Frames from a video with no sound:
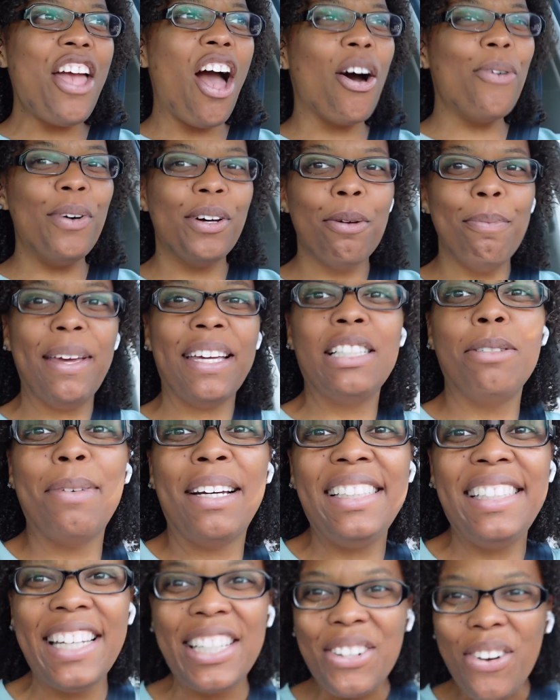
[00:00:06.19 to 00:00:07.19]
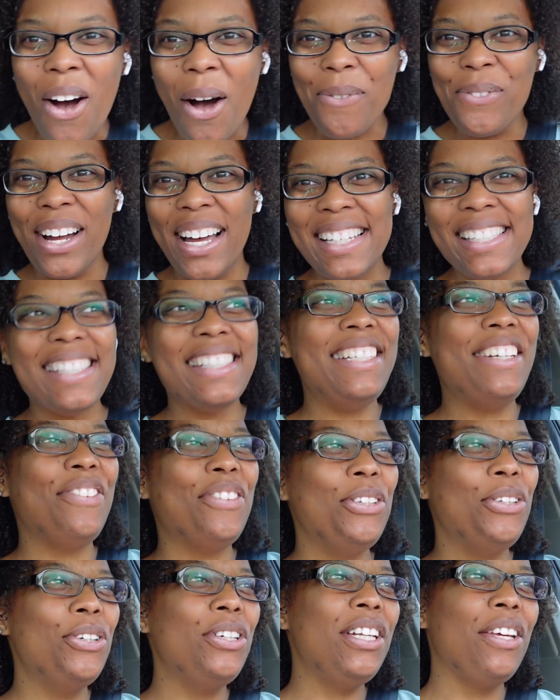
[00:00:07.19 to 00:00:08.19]
y'all, welcome back to my channel. I'm Rosalyn. If
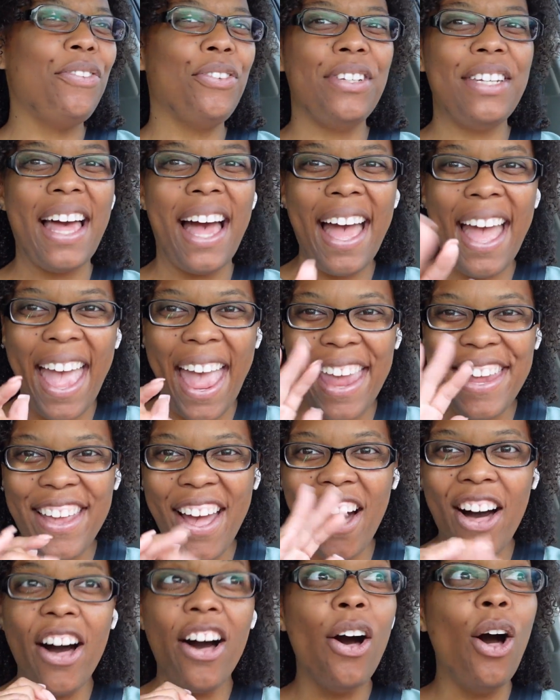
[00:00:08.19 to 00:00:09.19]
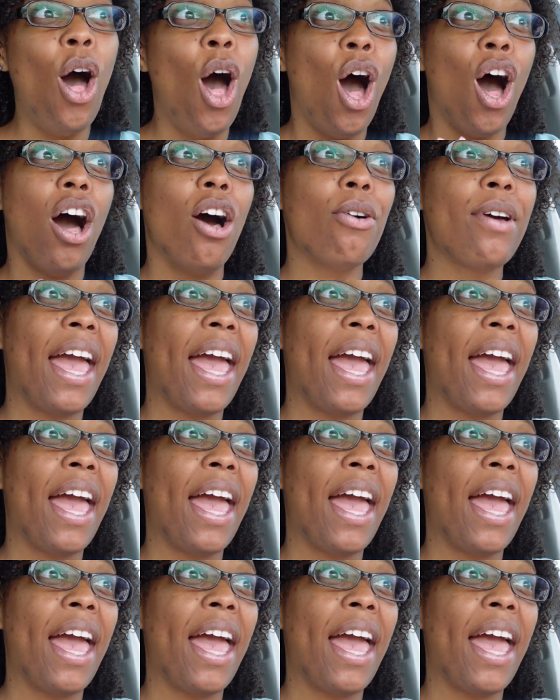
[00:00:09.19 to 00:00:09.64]
you're new and if you're not, hey y'all.